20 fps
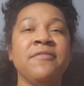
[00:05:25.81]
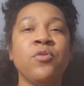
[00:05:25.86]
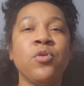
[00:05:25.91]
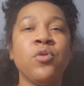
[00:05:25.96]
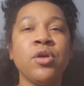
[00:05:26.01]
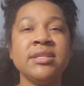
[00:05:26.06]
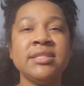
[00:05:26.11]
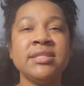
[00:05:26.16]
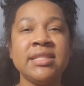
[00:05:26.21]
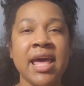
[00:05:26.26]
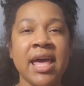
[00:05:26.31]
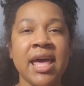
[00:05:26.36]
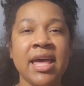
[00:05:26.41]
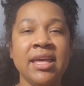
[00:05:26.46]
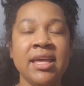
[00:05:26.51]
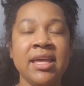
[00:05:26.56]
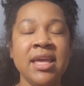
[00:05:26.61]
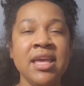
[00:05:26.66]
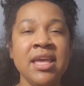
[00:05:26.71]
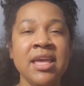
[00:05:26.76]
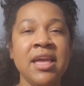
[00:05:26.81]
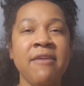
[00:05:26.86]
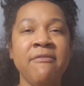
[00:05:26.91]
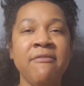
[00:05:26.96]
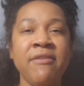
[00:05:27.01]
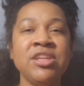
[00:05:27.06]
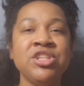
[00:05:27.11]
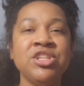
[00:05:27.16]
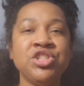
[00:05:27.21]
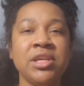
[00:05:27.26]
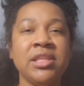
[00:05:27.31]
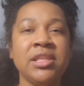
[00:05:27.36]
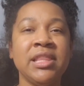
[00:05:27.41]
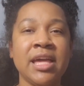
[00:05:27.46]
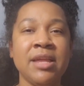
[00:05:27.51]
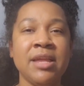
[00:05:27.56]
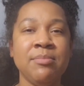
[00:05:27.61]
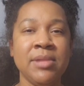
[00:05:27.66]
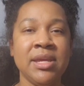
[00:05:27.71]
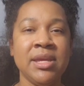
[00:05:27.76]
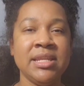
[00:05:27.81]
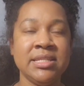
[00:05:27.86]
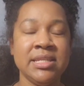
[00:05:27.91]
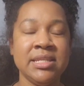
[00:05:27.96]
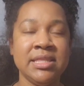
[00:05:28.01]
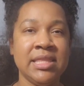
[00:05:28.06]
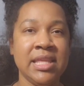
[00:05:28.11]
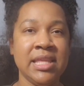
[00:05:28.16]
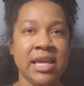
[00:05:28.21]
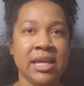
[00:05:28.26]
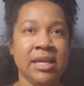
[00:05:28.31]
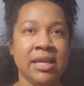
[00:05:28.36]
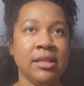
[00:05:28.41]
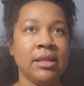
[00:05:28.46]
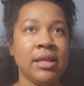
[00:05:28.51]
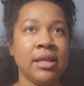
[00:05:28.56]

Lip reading: of course that eventually led me to think,